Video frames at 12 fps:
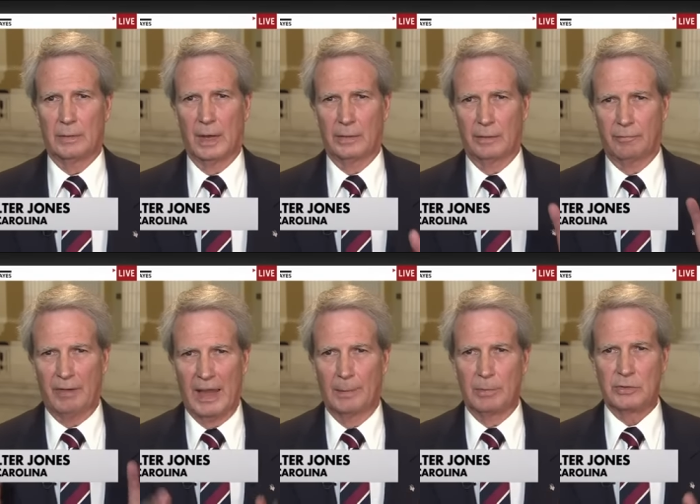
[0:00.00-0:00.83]
that the
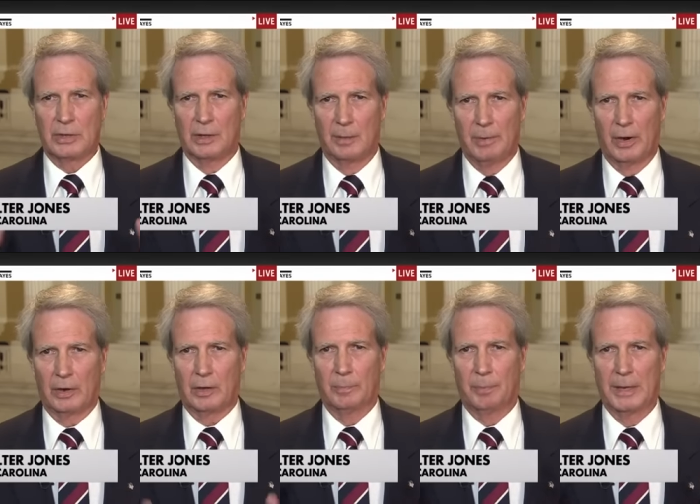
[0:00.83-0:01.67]
families and the
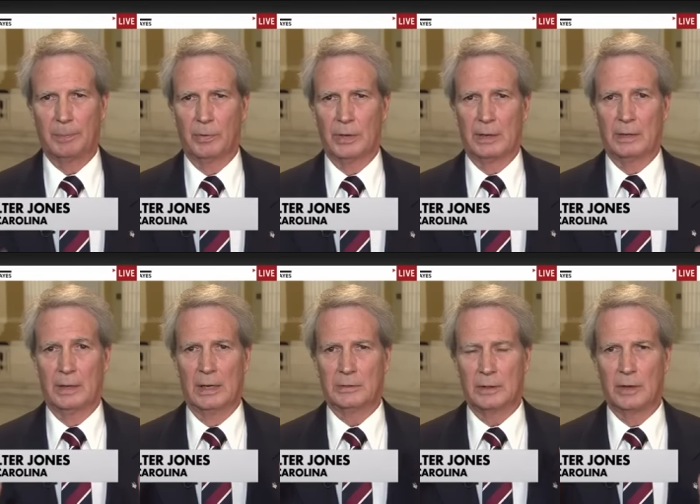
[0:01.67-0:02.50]
American people need,
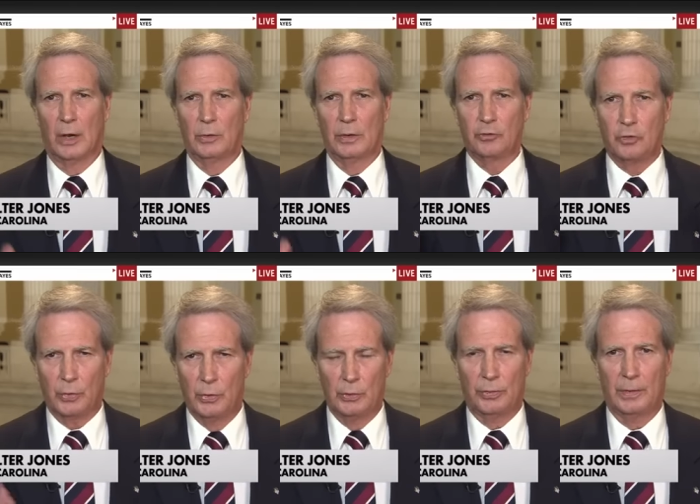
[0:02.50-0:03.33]
need to know the
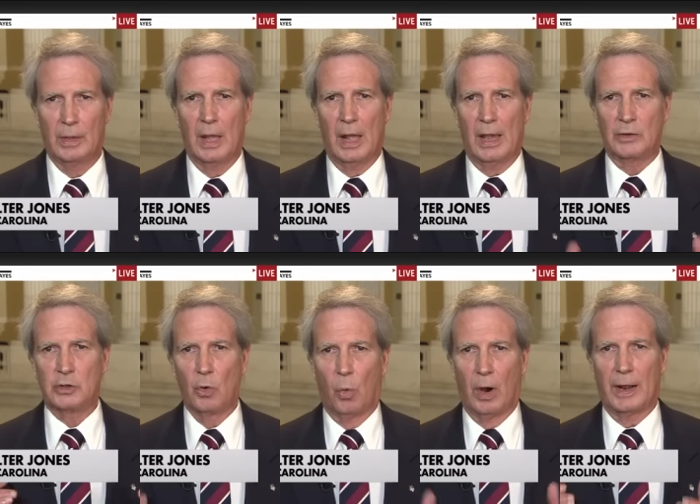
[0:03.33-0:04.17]
truth as
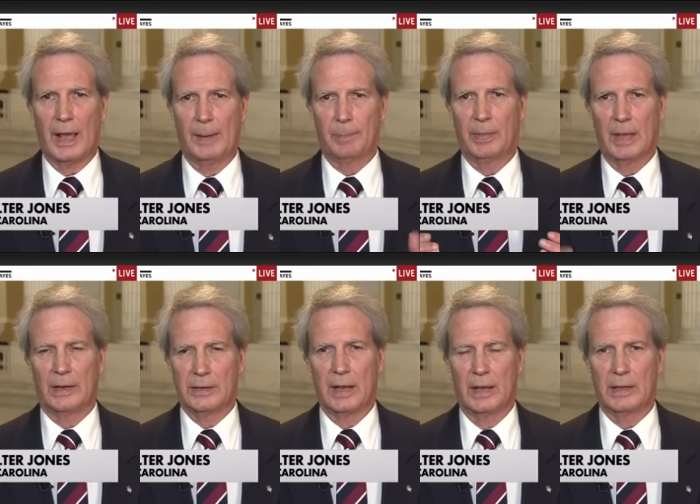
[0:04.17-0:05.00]
to what happened well,
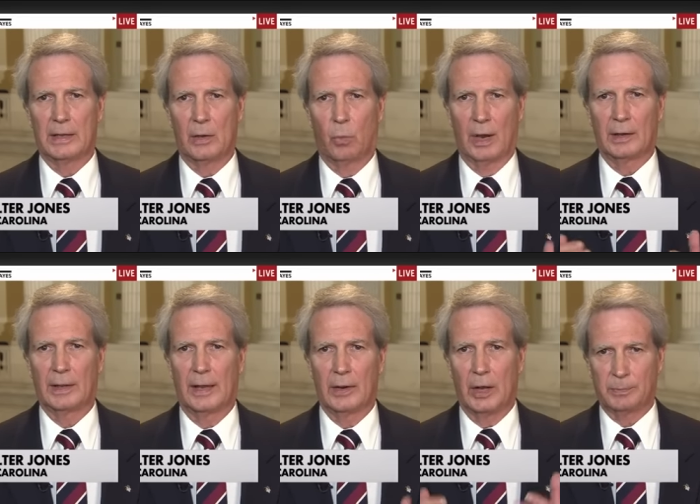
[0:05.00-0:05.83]
that day and what
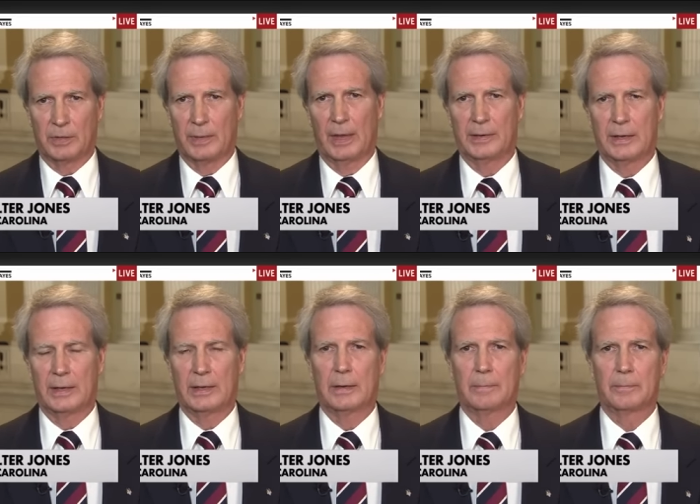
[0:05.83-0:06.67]
led up to that
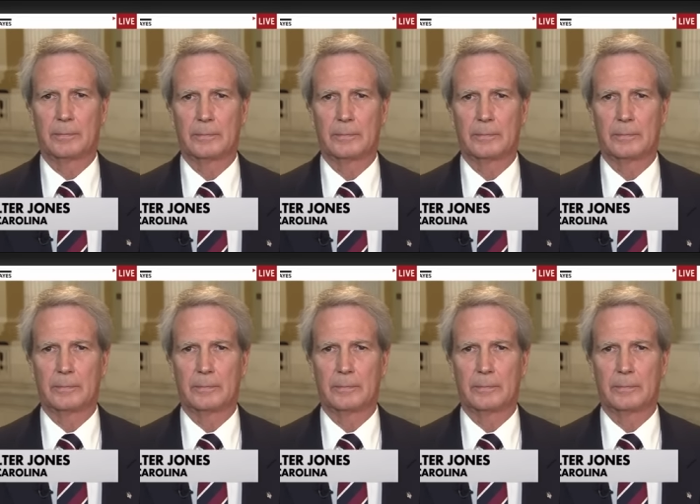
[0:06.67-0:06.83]
day. So,